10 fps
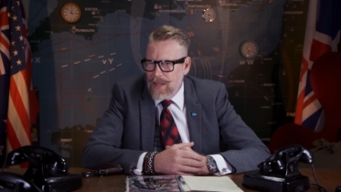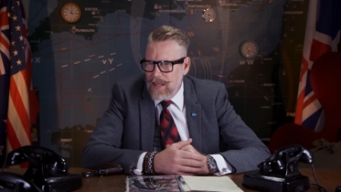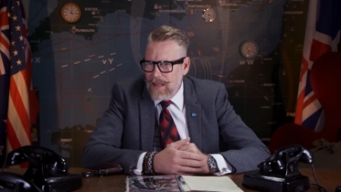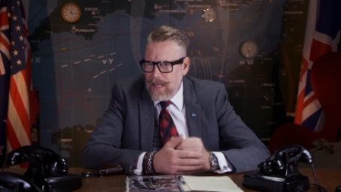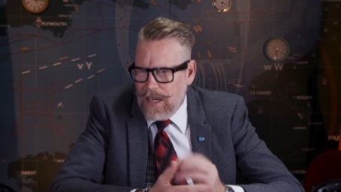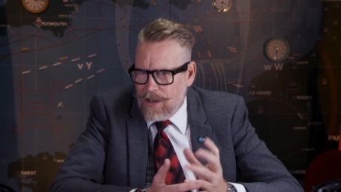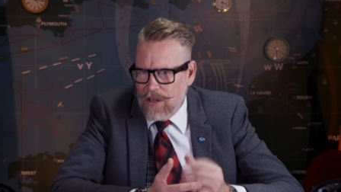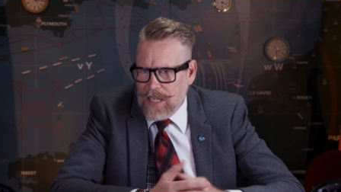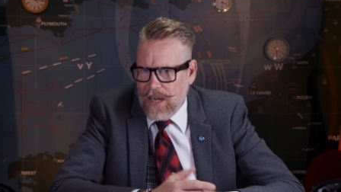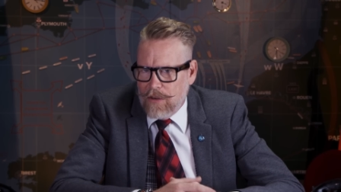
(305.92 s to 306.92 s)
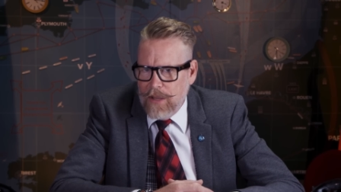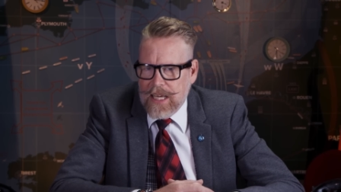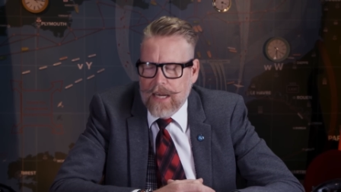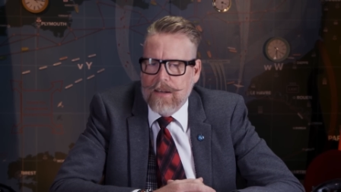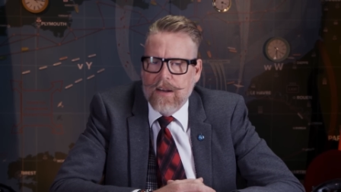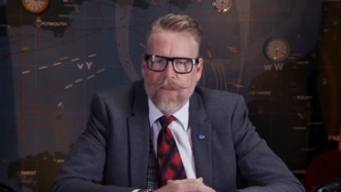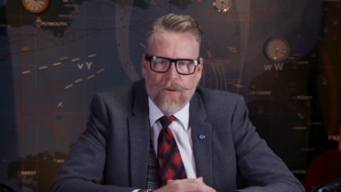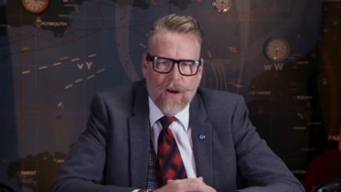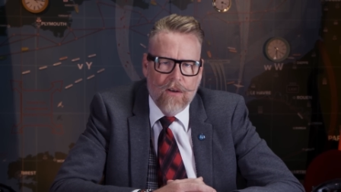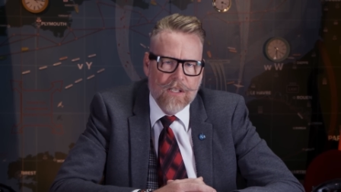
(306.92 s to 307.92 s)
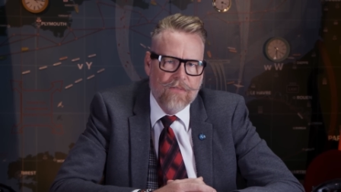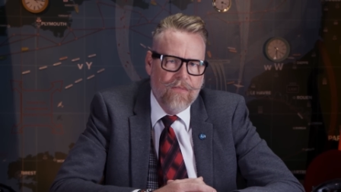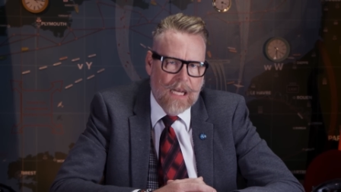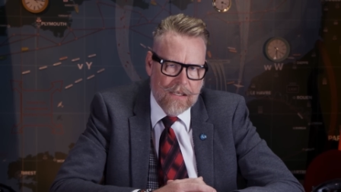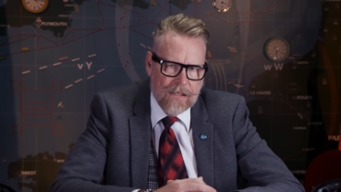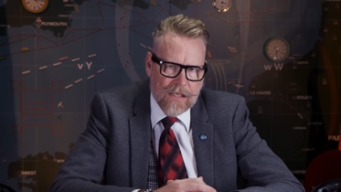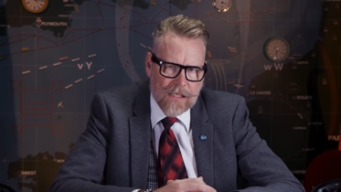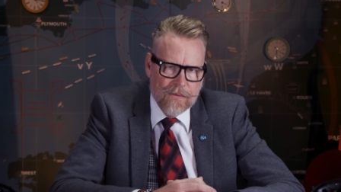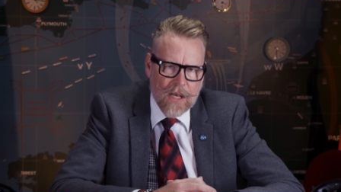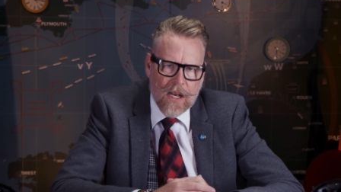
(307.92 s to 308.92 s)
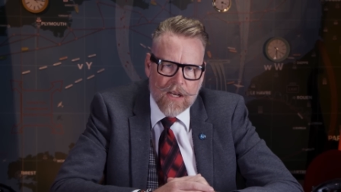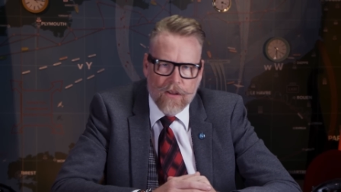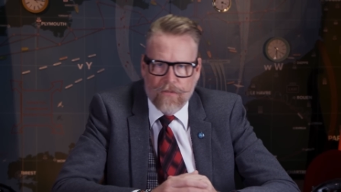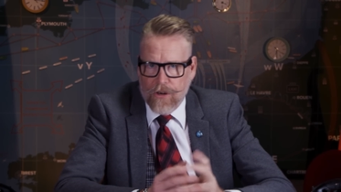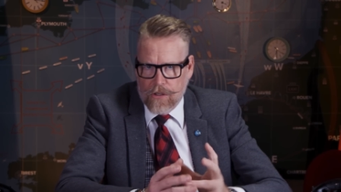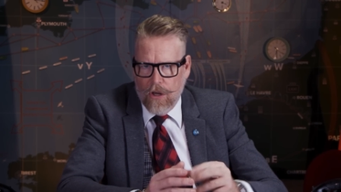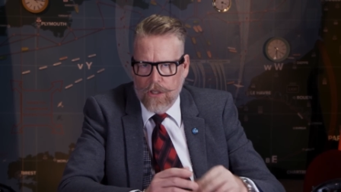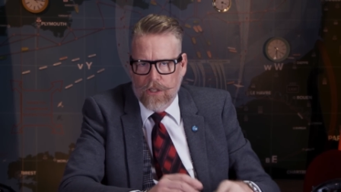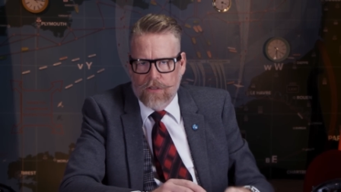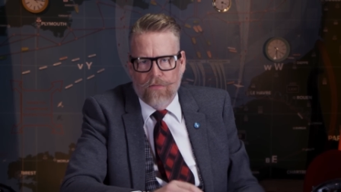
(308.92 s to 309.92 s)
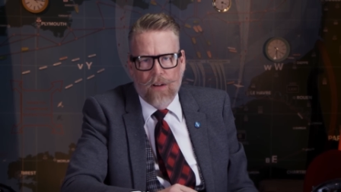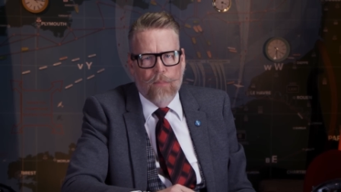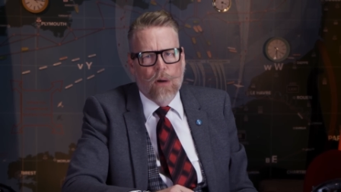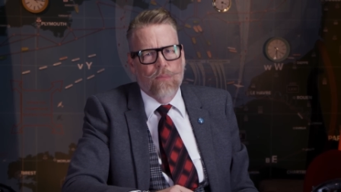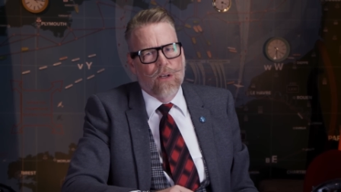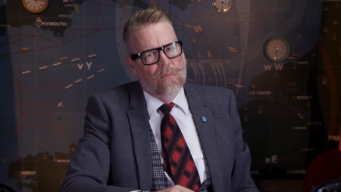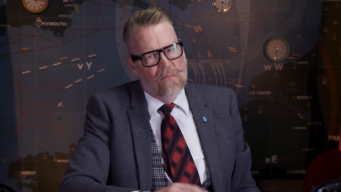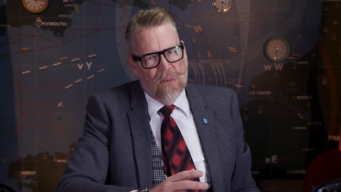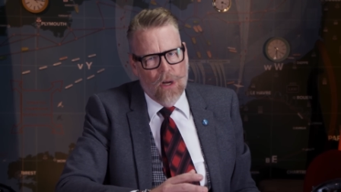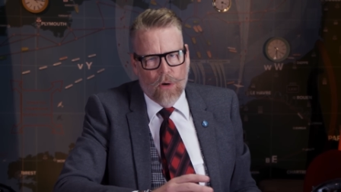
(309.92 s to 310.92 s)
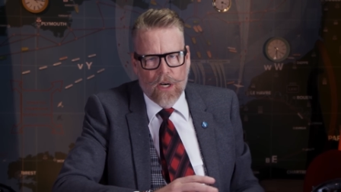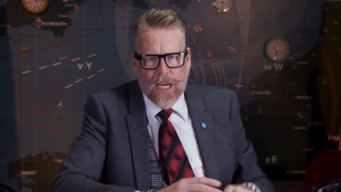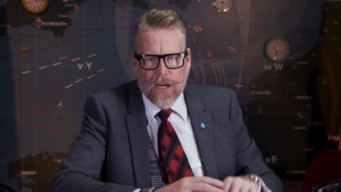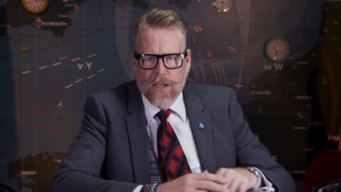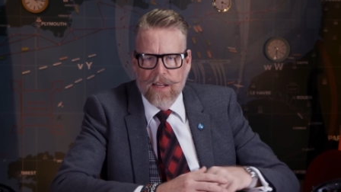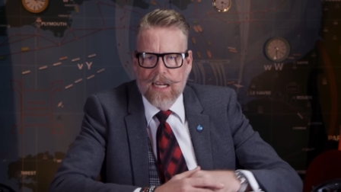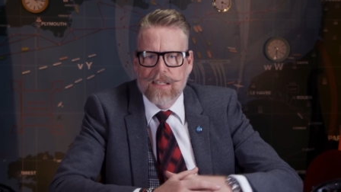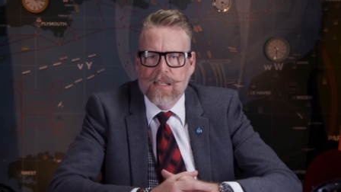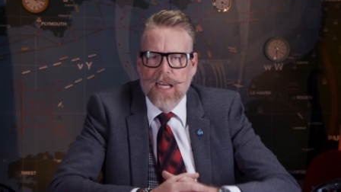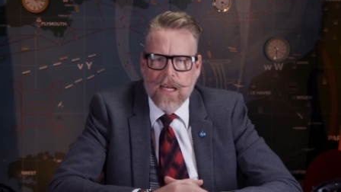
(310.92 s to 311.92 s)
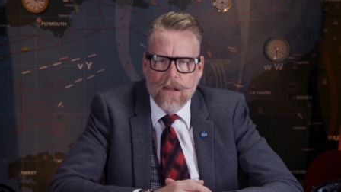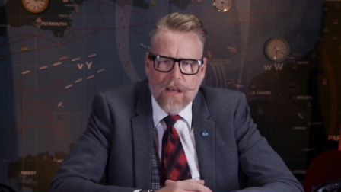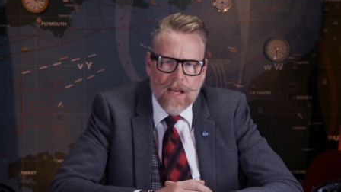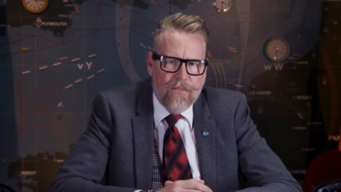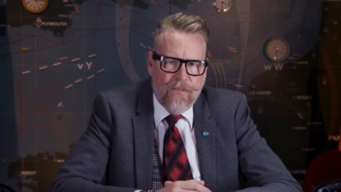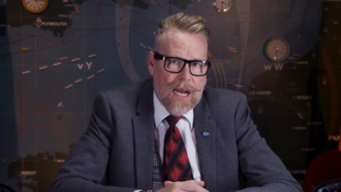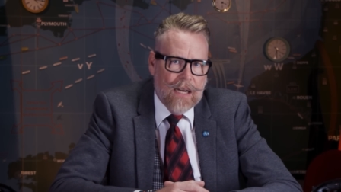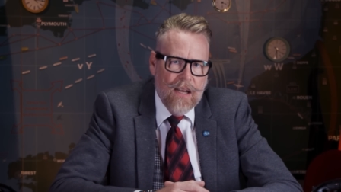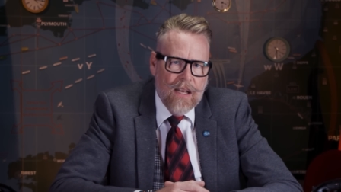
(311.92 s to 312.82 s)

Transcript: That turns out to be yet another of his fantasies. The first launches of flying bombs are nowhere near to that scale. In fact,